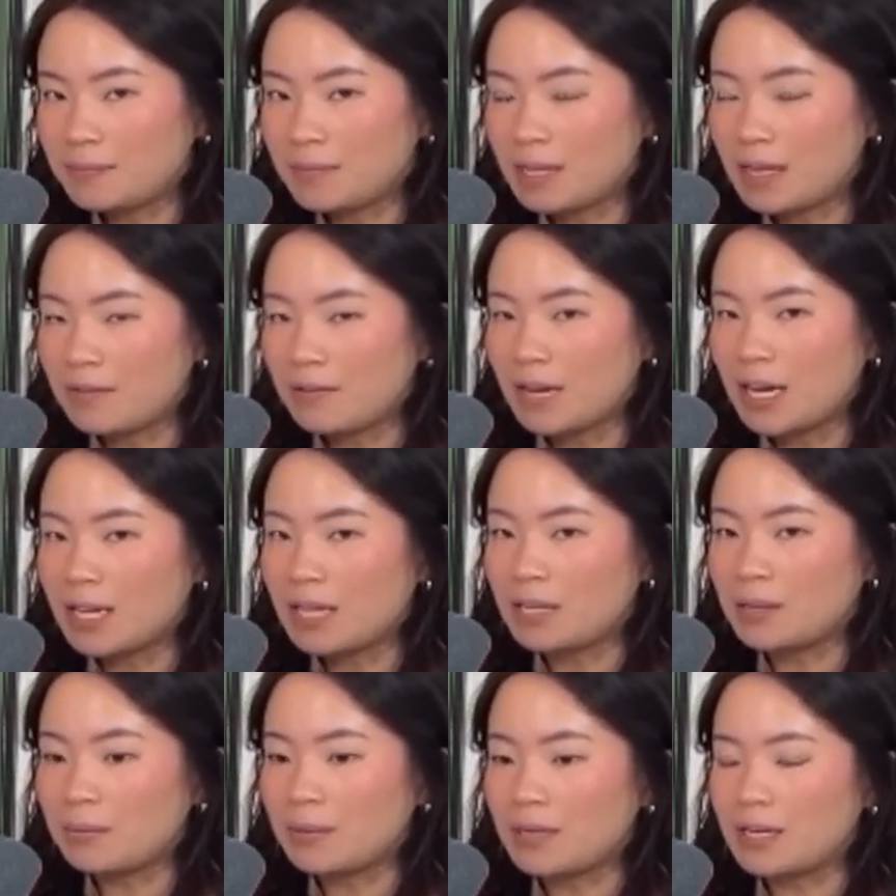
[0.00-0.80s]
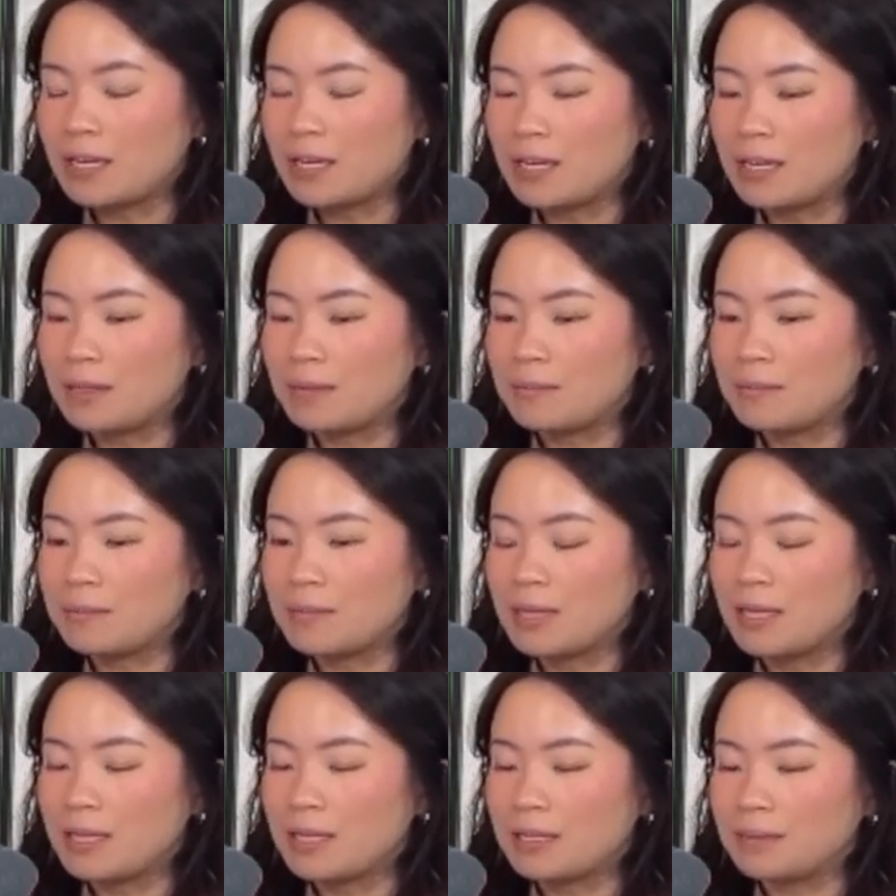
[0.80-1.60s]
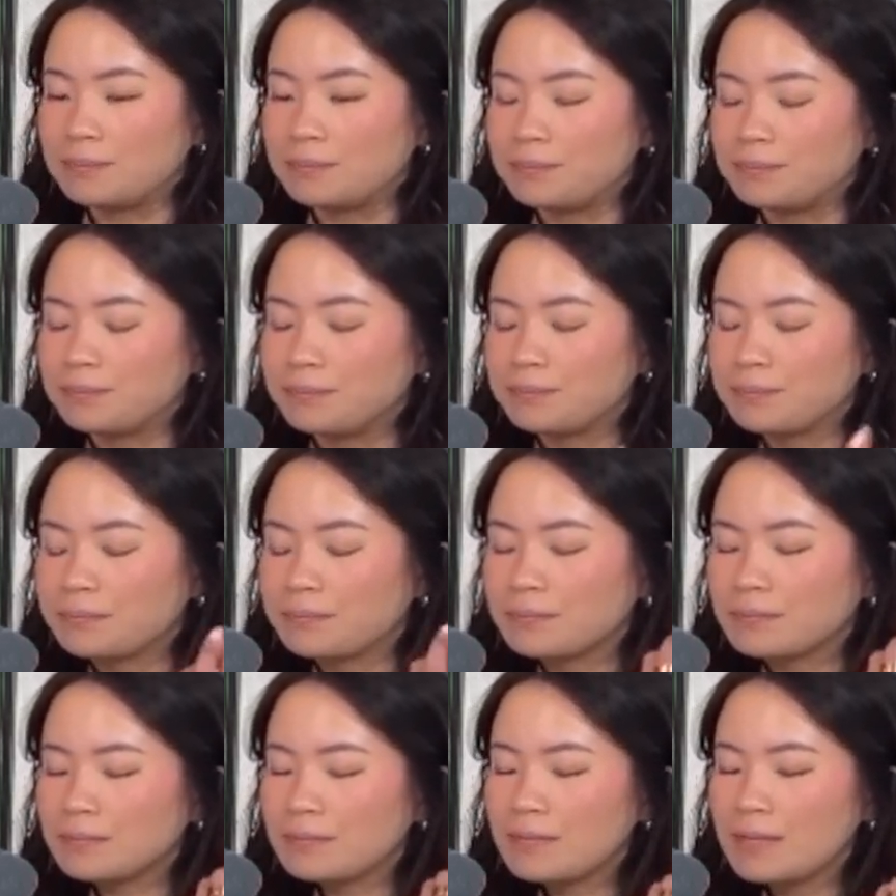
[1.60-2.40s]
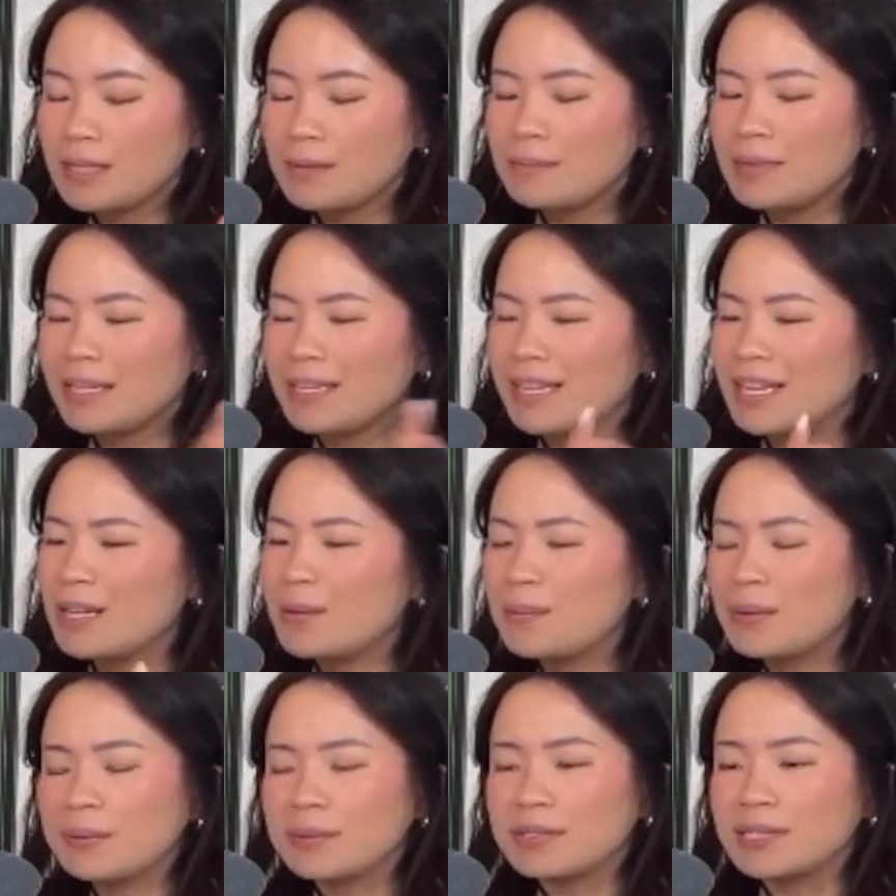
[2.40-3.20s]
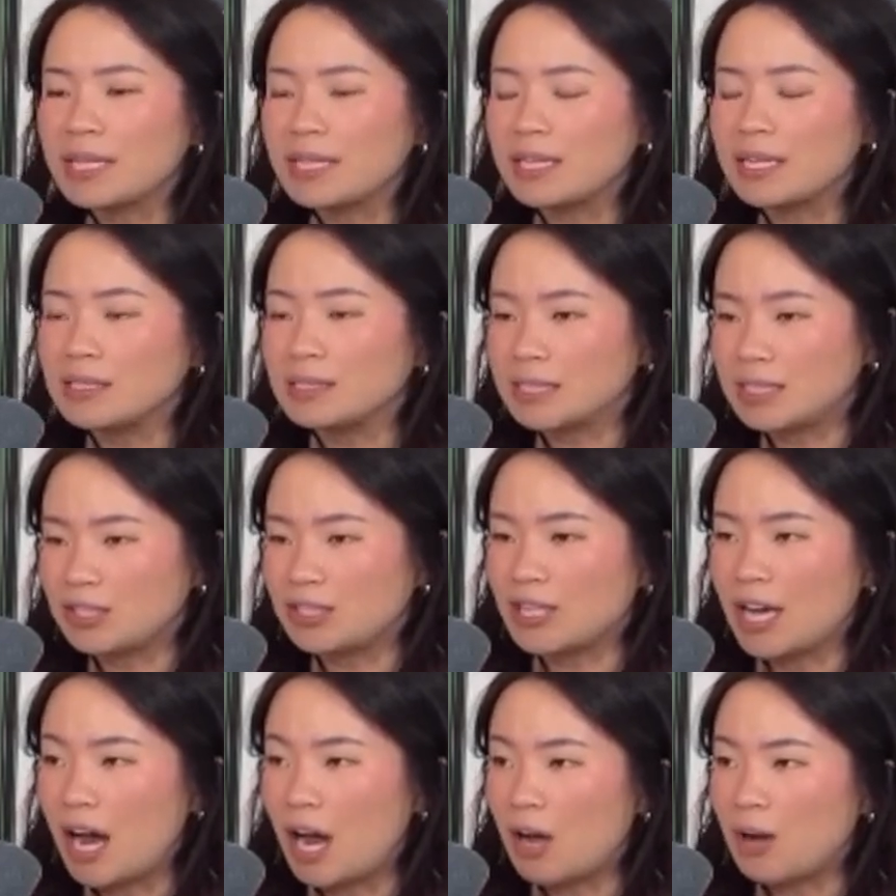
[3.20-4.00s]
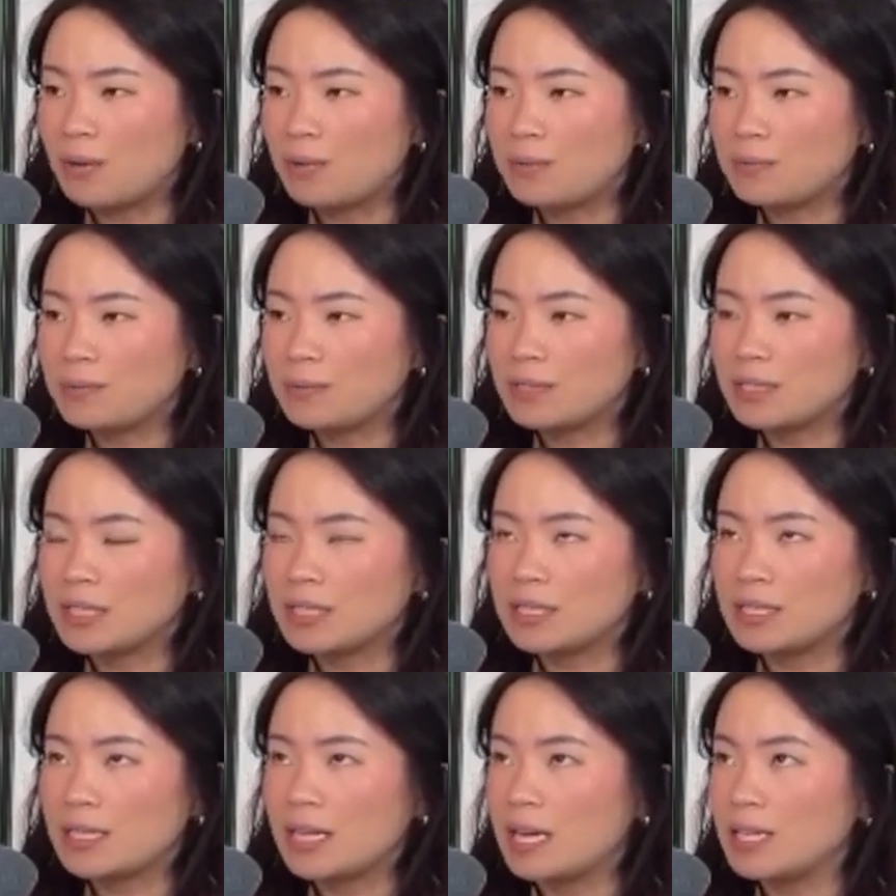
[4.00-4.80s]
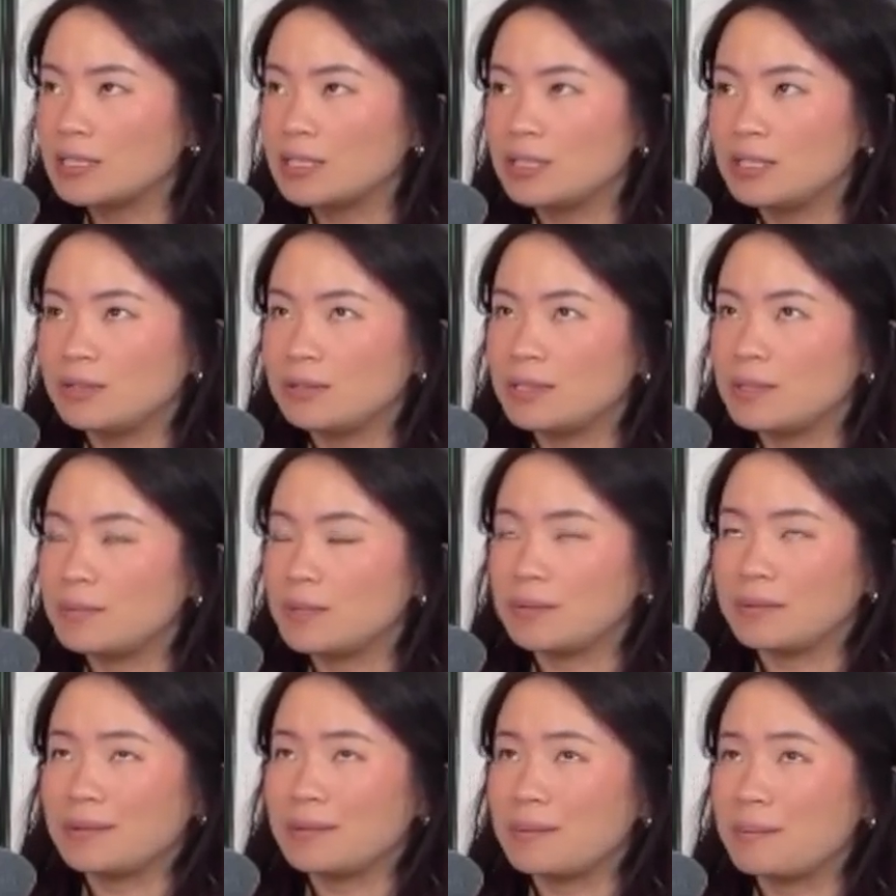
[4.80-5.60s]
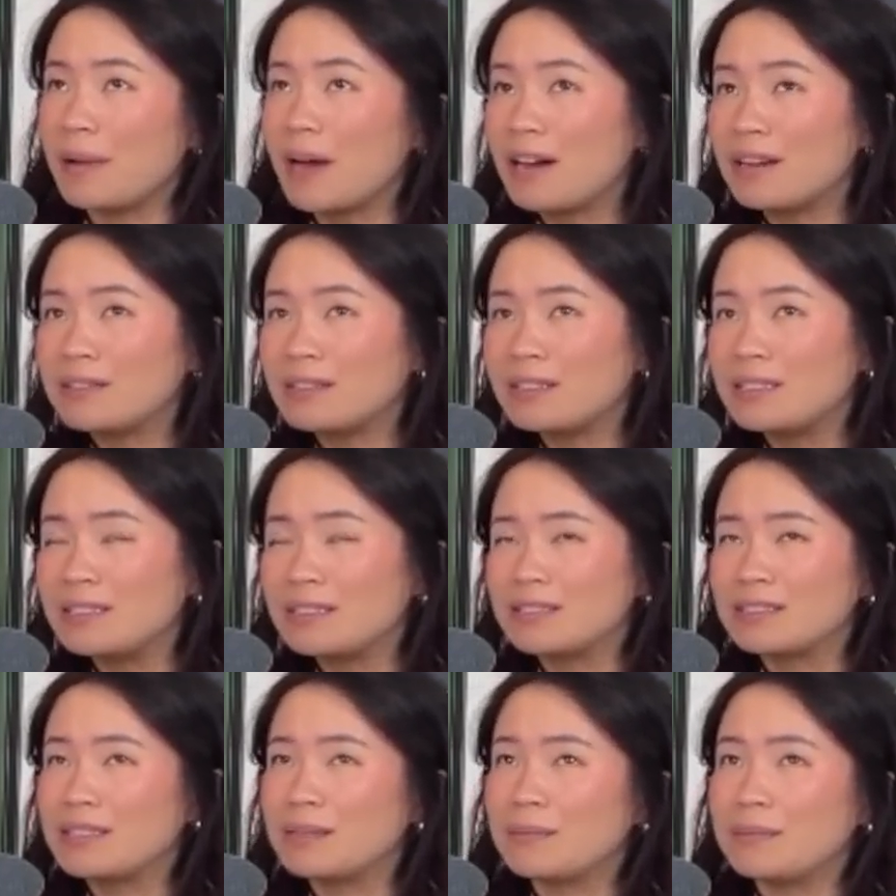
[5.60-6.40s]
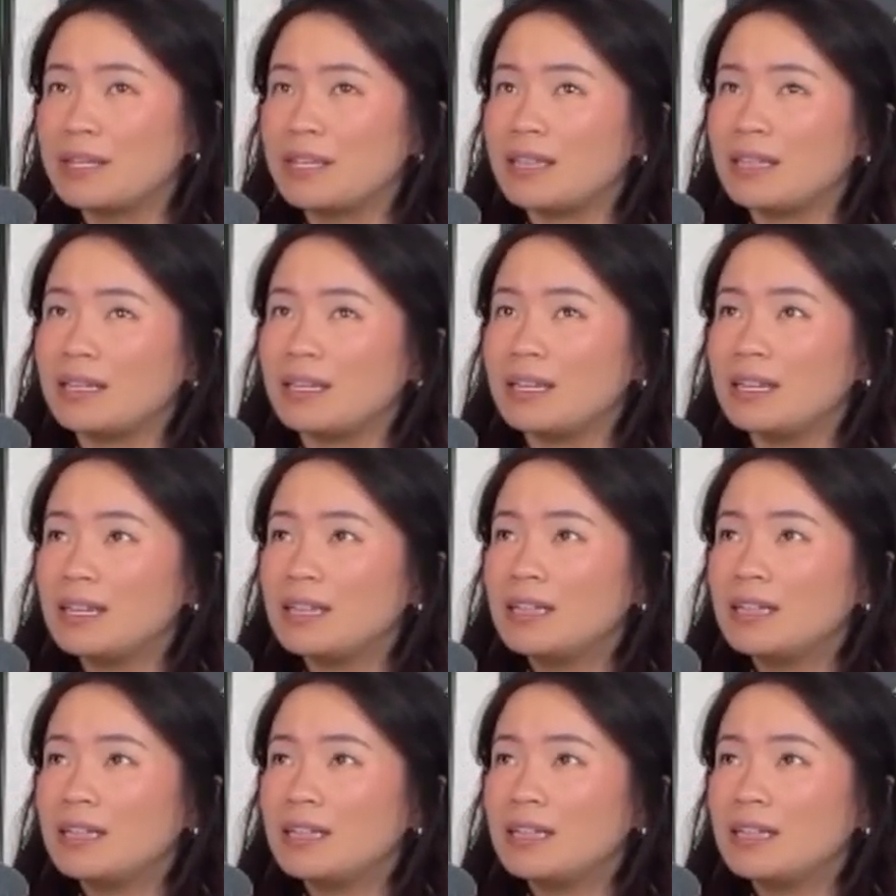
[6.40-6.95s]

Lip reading: I've had it where my camera will like glitch out because it has to do something with the battery or something.